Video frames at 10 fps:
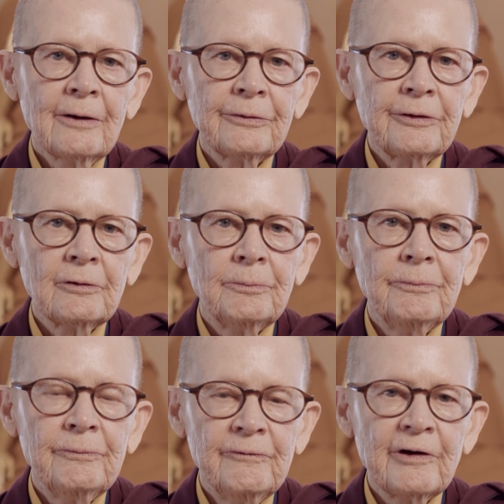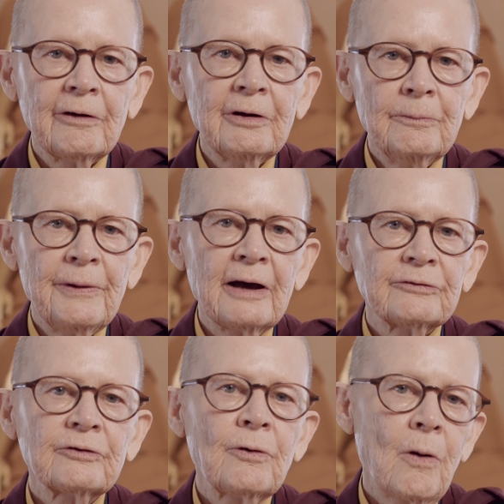out their very
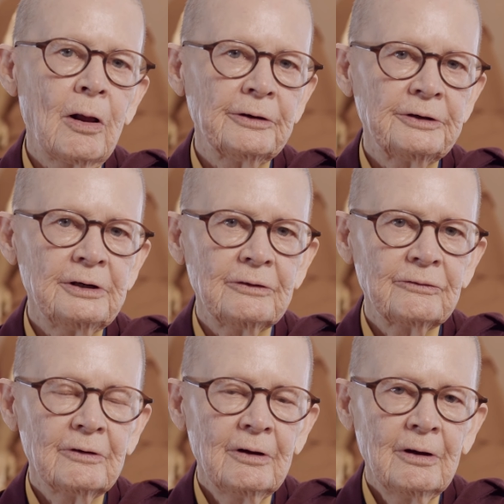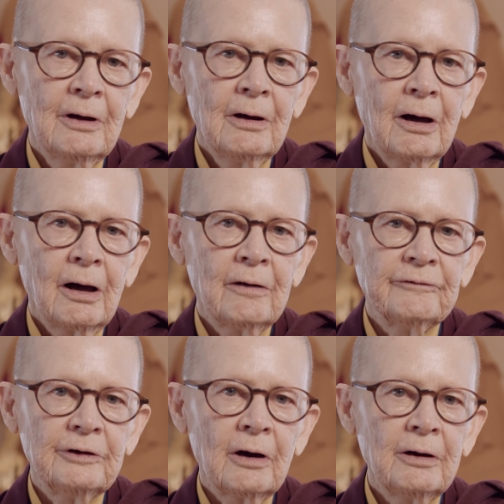best qualities of
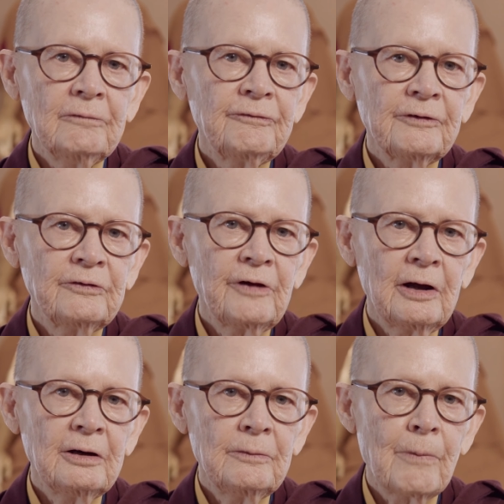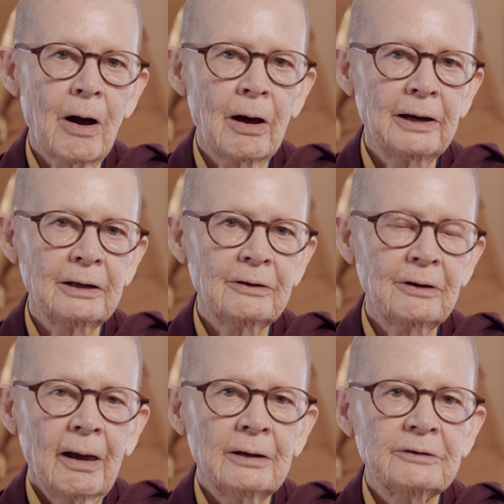an unfixated mind
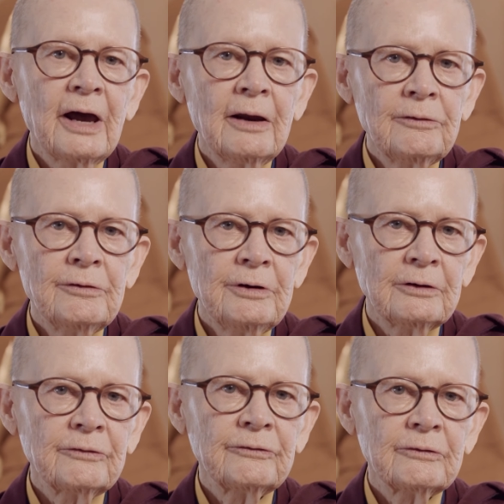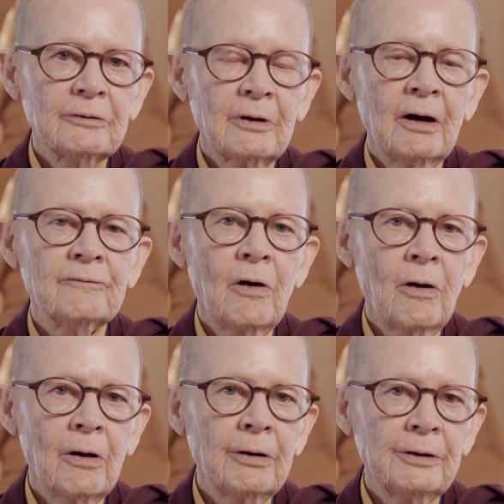and tenderness of
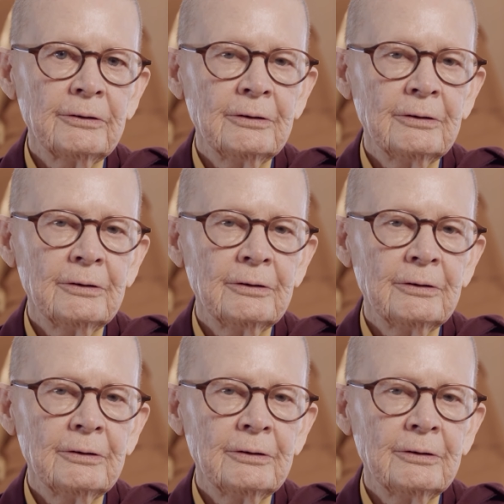heart.